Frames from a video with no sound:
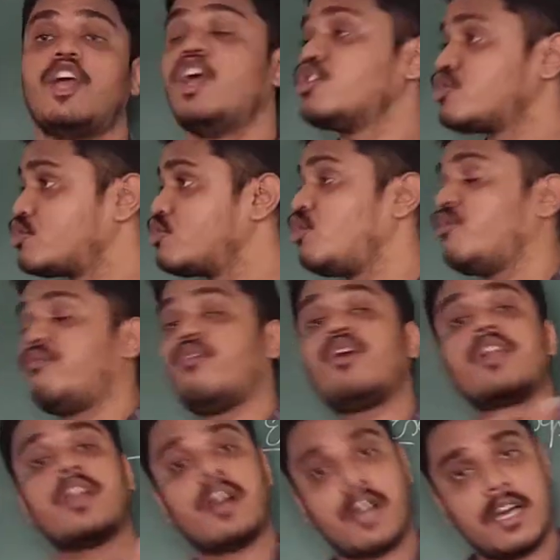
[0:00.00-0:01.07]
So
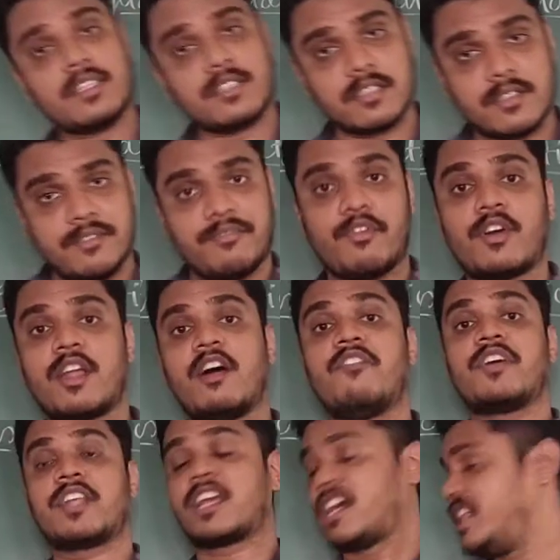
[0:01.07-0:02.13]
for us, for
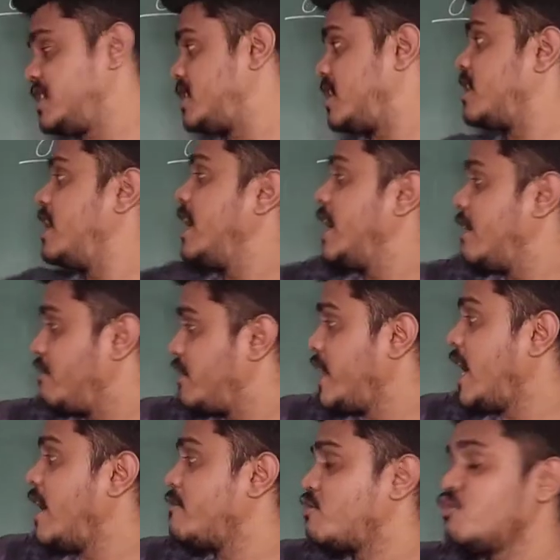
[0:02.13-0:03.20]
our culture,
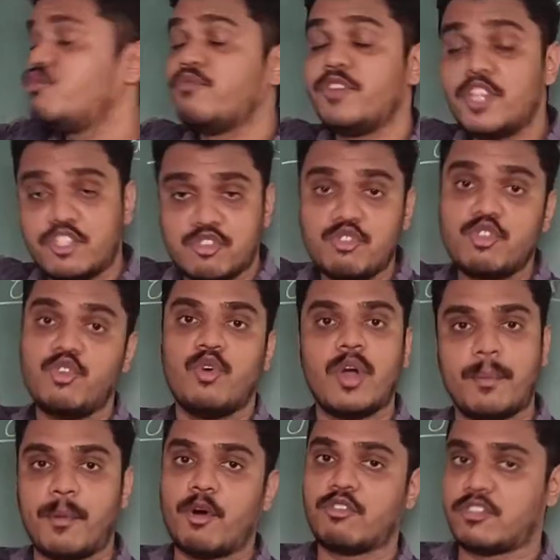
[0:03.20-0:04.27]
we should know
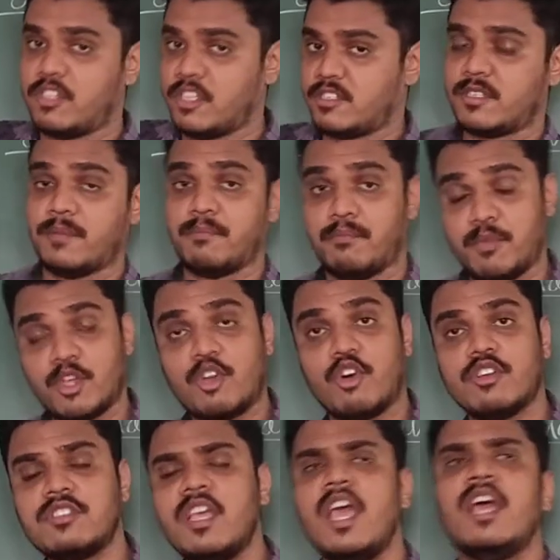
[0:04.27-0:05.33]
about this
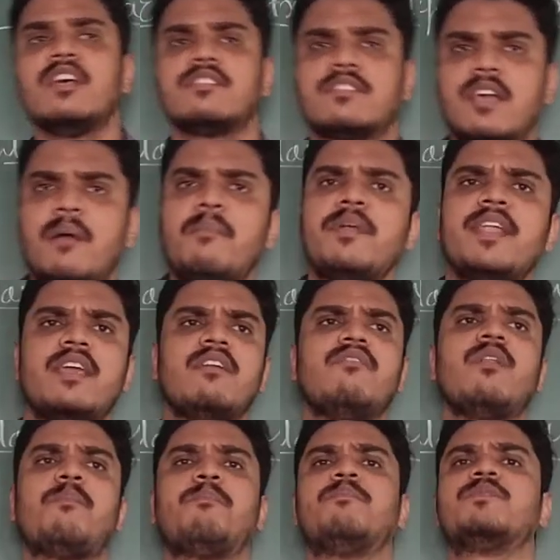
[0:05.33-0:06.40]
because
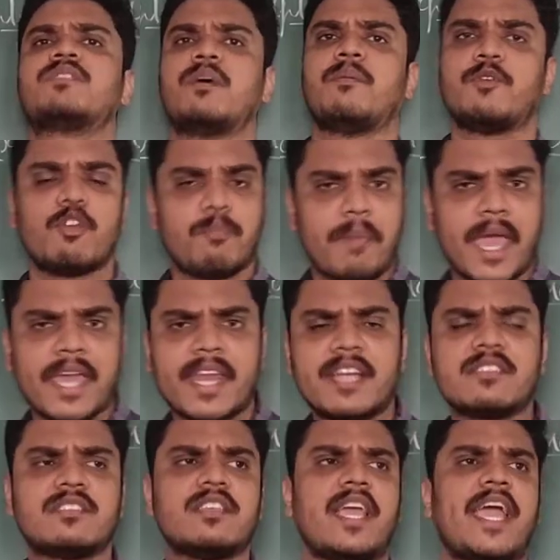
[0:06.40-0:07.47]
someday some your
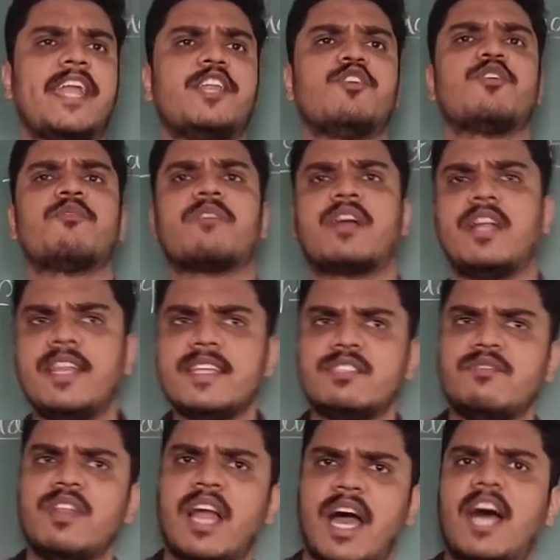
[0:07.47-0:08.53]
parents and your colleagues
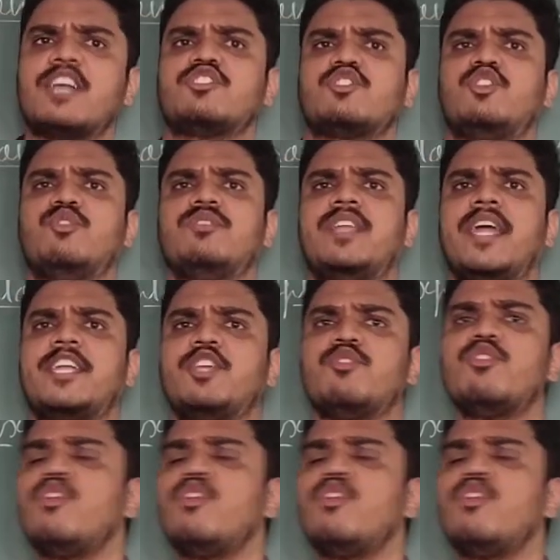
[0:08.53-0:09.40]
will ask you that